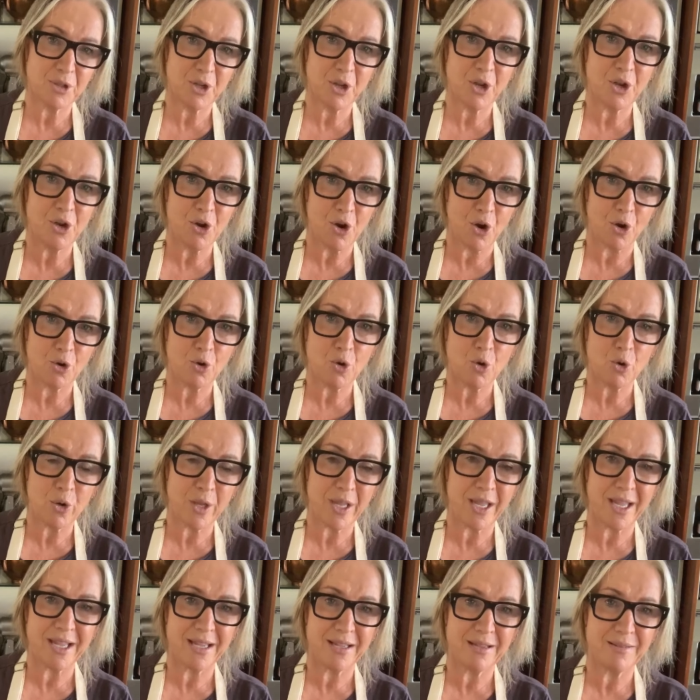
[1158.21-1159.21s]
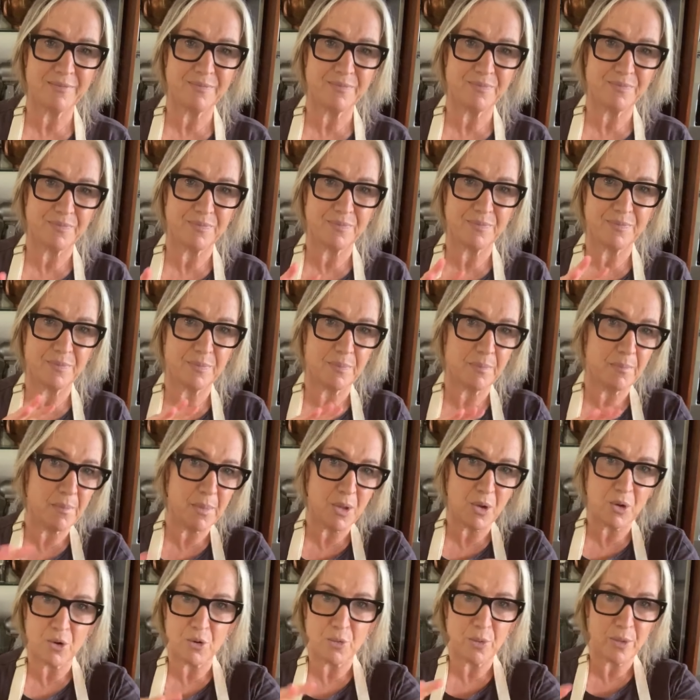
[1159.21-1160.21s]
so you're not cooking
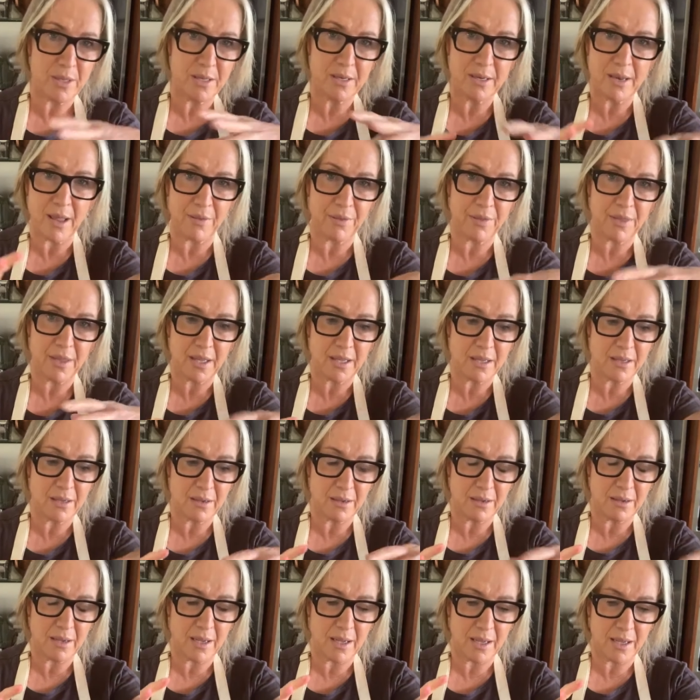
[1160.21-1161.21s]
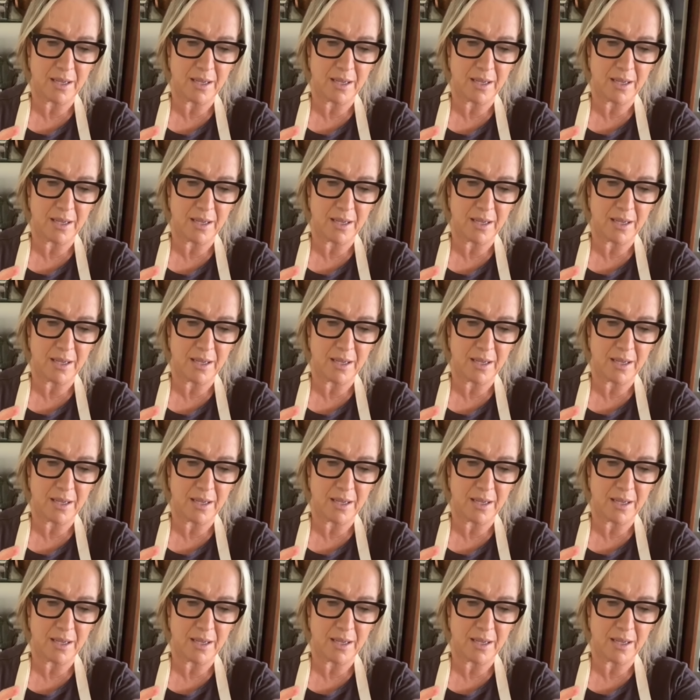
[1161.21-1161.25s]
milk with nothing,